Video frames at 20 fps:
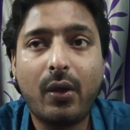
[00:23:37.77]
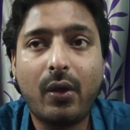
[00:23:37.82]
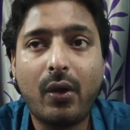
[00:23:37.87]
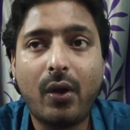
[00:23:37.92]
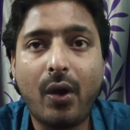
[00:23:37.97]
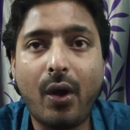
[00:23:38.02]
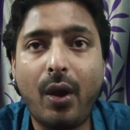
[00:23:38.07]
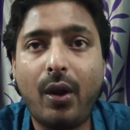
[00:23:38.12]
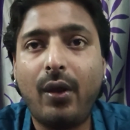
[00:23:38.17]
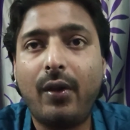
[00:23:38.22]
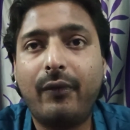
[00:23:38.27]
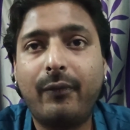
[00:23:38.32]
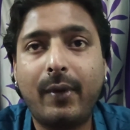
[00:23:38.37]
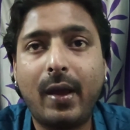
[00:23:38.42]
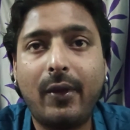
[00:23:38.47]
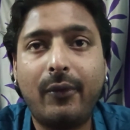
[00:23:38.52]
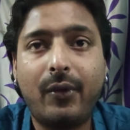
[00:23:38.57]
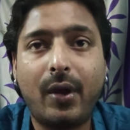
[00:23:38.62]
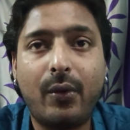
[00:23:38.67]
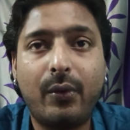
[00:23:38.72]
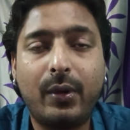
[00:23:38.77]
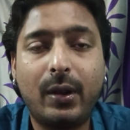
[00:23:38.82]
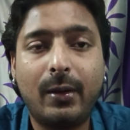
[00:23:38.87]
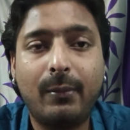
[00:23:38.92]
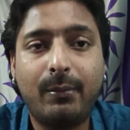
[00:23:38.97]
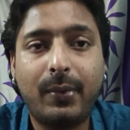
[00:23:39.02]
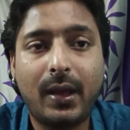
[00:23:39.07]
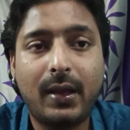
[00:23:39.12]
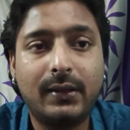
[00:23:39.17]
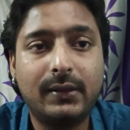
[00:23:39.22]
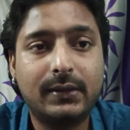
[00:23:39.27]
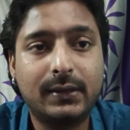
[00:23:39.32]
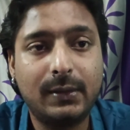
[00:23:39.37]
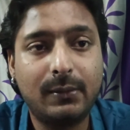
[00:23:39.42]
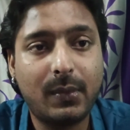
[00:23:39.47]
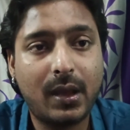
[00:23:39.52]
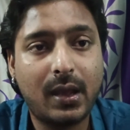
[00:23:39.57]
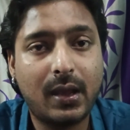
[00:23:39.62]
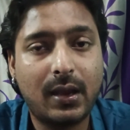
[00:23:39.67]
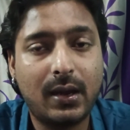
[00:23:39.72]
All of my fountain pens
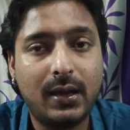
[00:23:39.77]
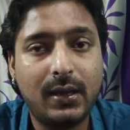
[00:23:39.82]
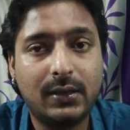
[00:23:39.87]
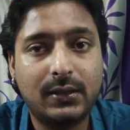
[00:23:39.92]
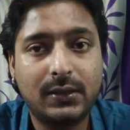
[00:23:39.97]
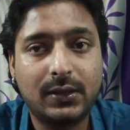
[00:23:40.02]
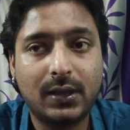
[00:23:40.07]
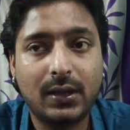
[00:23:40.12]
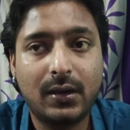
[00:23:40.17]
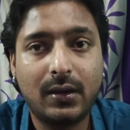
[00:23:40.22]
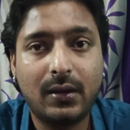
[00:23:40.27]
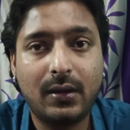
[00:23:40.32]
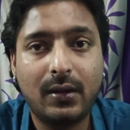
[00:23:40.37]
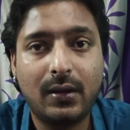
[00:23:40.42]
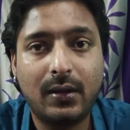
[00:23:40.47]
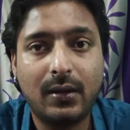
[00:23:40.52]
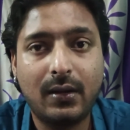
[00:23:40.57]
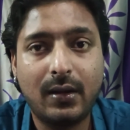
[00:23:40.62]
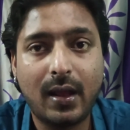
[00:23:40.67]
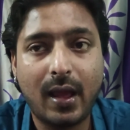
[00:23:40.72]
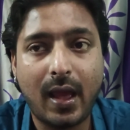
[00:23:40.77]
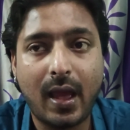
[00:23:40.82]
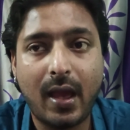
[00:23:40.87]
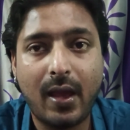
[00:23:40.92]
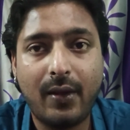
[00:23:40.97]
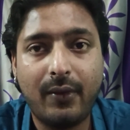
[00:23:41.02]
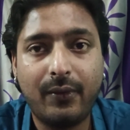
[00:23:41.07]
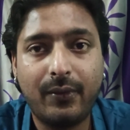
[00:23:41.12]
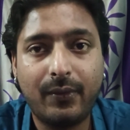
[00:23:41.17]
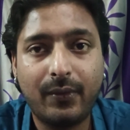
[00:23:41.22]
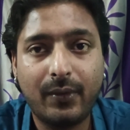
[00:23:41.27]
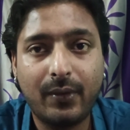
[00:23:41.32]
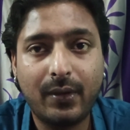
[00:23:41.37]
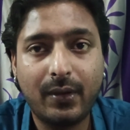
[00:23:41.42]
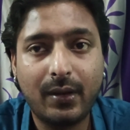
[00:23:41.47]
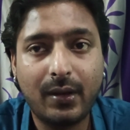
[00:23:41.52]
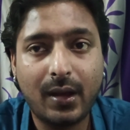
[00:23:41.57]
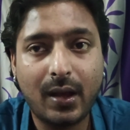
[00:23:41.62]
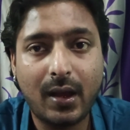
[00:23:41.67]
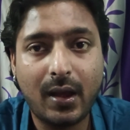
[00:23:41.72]
in my collection have
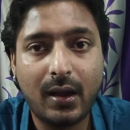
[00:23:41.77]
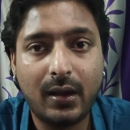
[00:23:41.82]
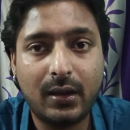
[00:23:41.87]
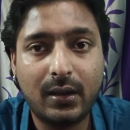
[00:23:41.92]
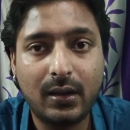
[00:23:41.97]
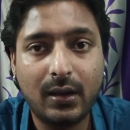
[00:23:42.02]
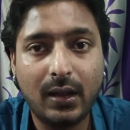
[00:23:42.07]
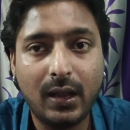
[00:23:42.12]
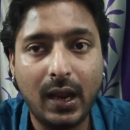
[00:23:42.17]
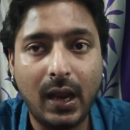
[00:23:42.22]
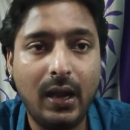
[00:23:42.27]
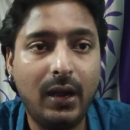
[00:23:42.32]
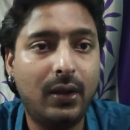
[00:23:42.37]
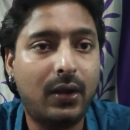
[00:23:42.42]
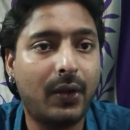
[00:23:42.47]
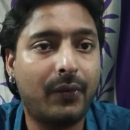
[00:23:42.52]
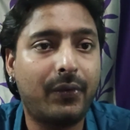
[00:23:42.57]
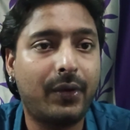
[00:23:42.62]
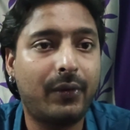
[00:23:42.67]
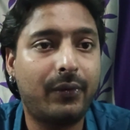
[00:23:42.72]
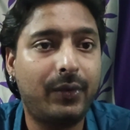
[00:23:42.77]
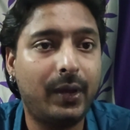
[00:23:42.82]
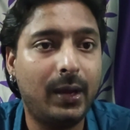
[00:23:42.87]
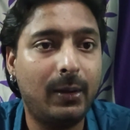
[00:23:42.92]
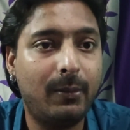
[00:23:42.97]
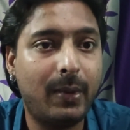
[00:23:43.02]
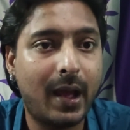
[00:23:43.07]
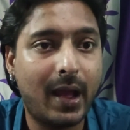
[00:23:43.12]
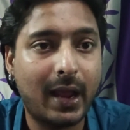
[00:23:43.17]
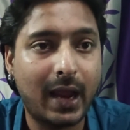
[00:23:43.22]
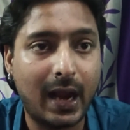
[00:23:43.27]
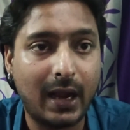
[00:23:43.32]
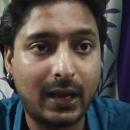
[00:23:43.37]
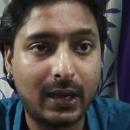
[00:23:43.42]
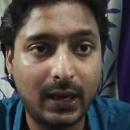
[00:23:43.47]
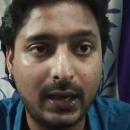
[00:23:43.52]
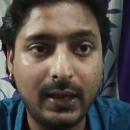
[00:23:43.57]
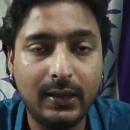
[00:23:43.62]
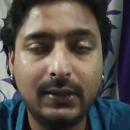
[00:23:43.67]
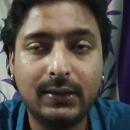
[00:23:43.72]
a hint of a feedback at
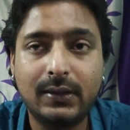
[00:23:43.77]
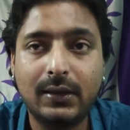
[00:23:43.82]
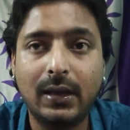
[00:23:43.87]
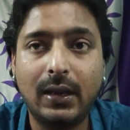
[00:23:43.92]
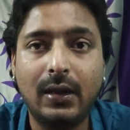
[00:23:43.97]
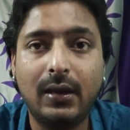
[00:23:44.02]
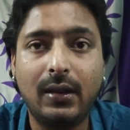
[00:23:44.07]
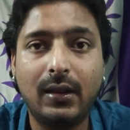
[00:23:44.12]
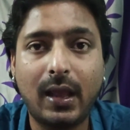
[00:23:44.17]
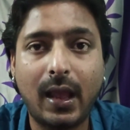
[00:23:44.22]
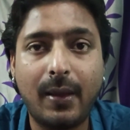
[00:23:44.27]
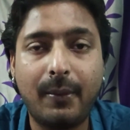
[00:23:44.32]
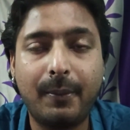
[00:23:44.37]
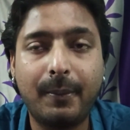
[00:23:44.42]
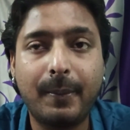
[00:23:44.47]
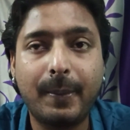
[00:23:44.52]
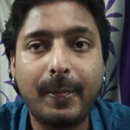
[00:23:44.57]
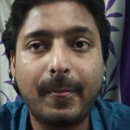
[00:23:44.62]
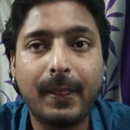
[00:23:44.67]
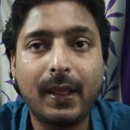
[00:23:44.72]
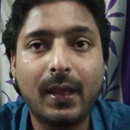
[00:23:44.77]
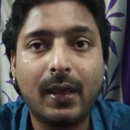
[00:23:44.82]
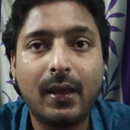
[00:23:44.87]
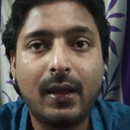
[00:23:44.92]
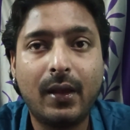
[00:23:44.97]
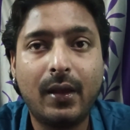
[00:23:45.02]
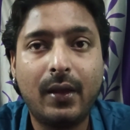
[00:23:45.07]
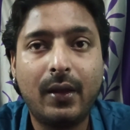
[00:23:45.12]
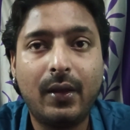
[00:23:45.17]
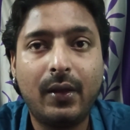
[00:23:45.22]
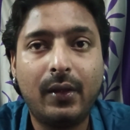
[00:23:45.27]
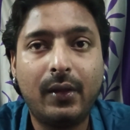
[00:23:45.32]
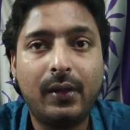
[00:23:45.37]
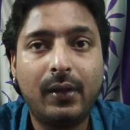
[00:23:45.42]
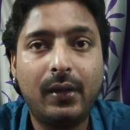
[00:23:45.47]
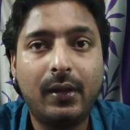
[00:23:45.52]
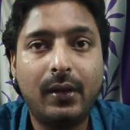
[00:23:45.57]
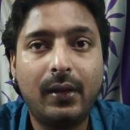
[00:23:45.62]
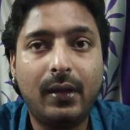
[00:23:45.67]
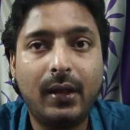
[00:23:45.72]
least in them,
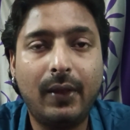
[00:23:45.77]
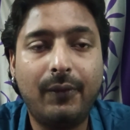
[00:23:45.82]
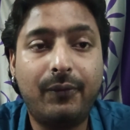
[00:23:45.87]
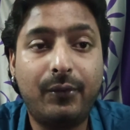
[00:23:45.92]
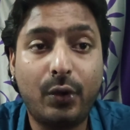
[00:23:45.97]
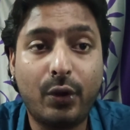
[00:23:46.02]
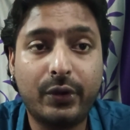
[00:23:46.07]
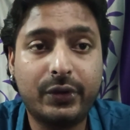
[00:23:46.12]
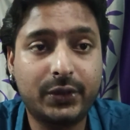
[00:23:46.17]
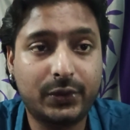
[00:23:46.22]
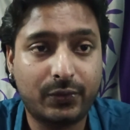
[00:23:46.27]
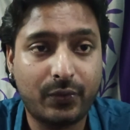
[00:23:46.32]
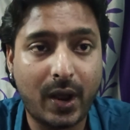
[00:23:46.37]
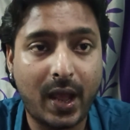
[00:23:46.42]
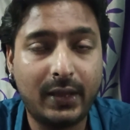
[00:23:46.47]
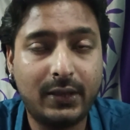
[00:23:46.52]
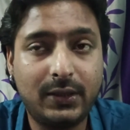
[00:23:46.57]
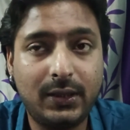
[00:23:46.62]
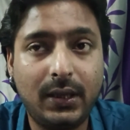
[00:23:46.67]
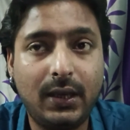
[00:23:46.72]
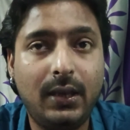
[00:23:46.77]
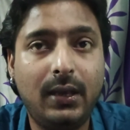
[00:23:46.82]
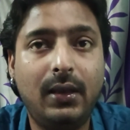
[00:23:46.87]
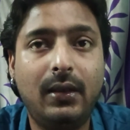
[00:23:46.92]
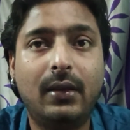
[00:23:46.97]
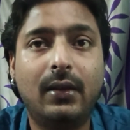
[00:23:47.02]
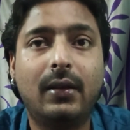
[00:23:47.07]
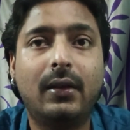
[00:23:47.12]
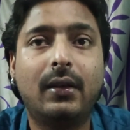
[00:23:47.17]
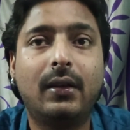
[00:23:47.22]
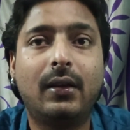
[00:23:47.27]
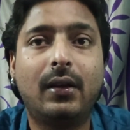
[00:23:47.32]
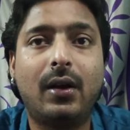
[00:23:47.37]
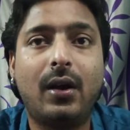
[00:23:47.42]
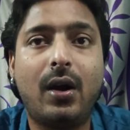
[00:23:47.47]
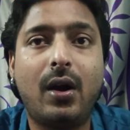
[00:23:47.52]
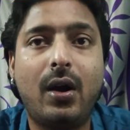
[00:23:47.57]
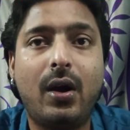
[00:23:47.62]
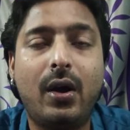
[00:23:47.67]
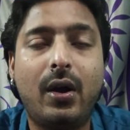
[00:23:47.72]
if not scratchy
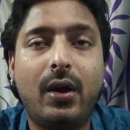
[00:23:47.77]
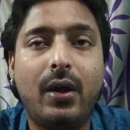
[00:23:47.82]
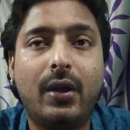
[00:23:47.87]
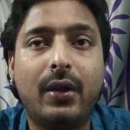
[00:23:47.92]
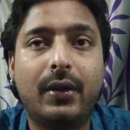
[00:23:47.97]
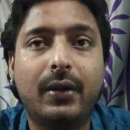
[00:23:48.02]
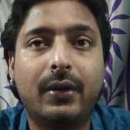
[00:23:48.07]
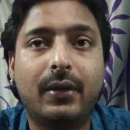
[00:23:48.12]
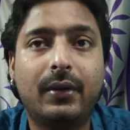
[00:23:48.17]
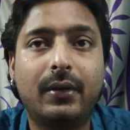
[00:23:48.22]
or